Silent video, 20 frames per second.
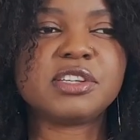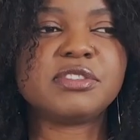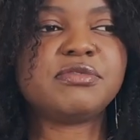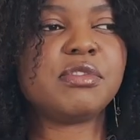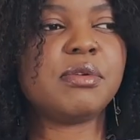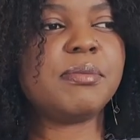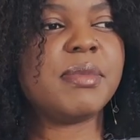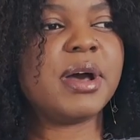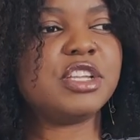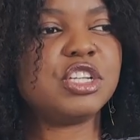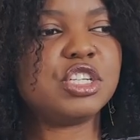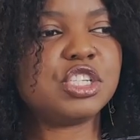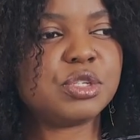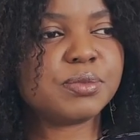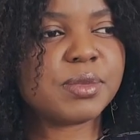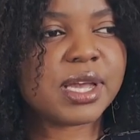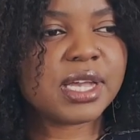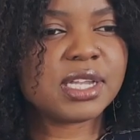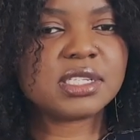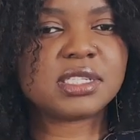for
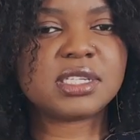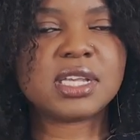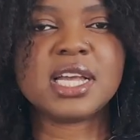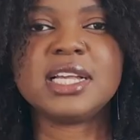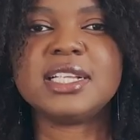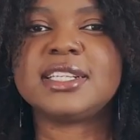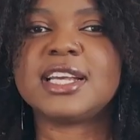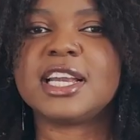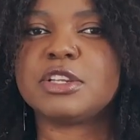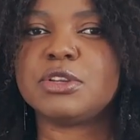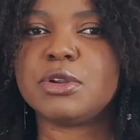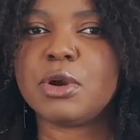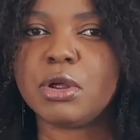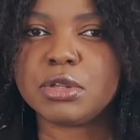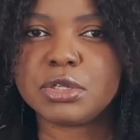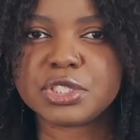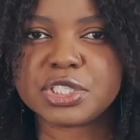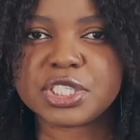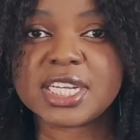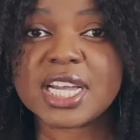management,
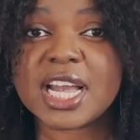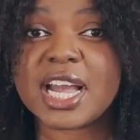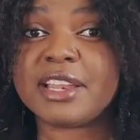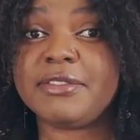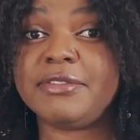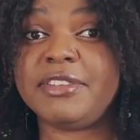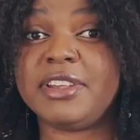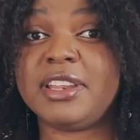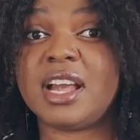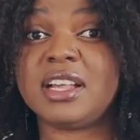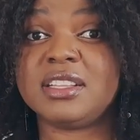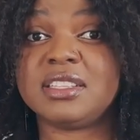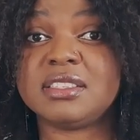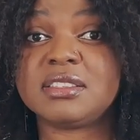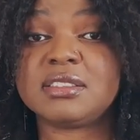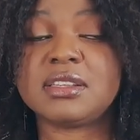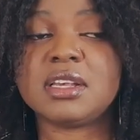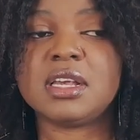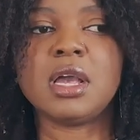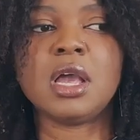technology, and
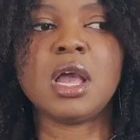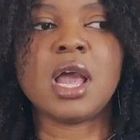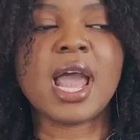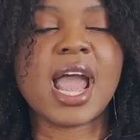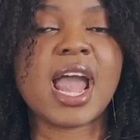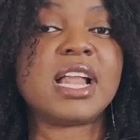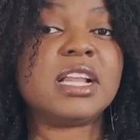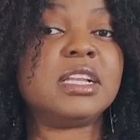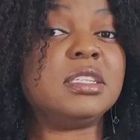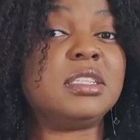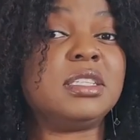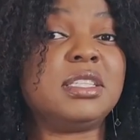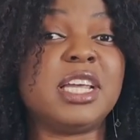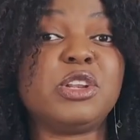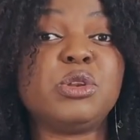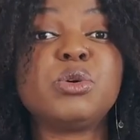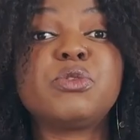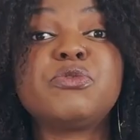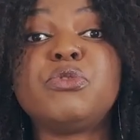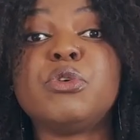finance. And they
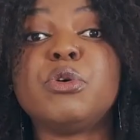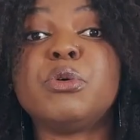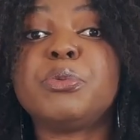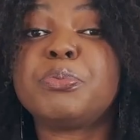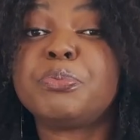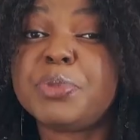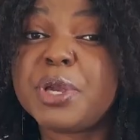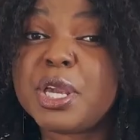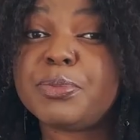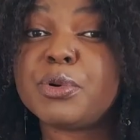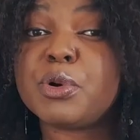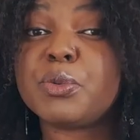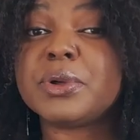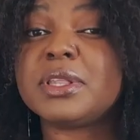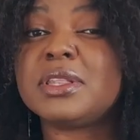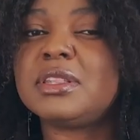look for people with